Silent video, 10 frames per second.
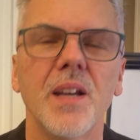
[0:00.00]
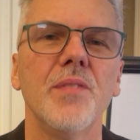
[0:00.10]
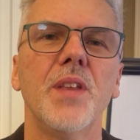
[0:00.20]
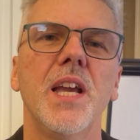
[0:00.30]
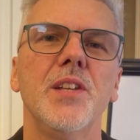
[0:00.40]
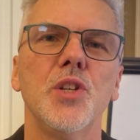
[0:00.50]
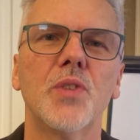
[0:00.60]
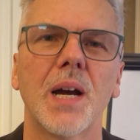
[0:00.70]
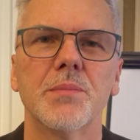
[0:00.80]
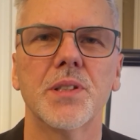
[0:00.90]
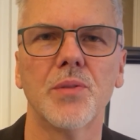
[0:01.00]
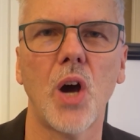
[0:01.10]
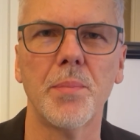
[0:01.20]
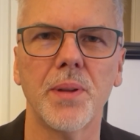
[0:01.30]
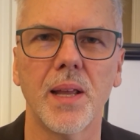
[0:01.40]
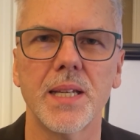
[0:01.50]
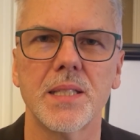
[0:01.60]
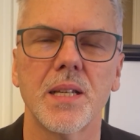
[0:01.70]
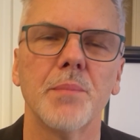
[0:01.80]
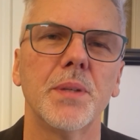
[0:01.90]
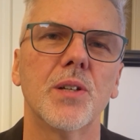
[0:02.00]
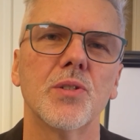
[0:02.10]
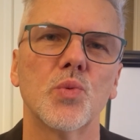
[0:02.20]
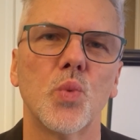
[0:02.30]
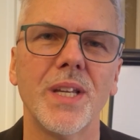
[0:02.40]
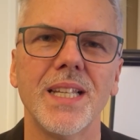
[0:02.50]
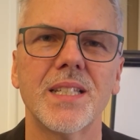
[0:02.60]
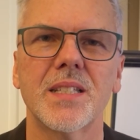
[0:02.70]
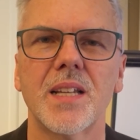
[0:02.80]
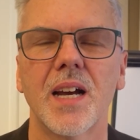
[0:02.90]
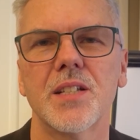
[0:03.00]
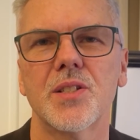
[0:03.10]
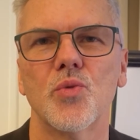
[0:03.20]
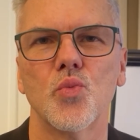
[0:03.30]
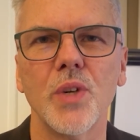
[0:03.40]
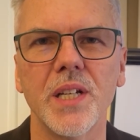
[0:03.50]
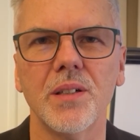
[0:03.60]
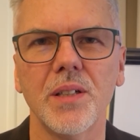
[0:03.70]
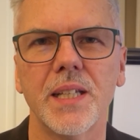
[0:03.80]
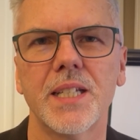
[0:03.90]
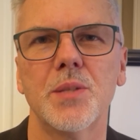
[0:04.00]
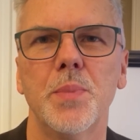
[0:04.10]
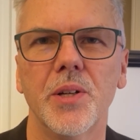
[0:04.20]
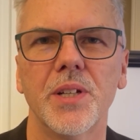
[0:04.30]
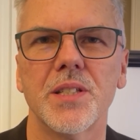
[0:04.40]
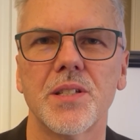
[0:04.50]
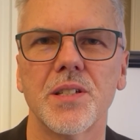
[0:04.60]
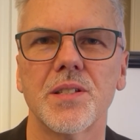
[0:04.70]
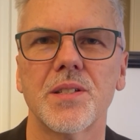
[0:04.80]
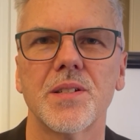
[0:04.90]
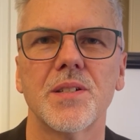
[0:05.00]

Then you've come to the right place, because we discuss real experiences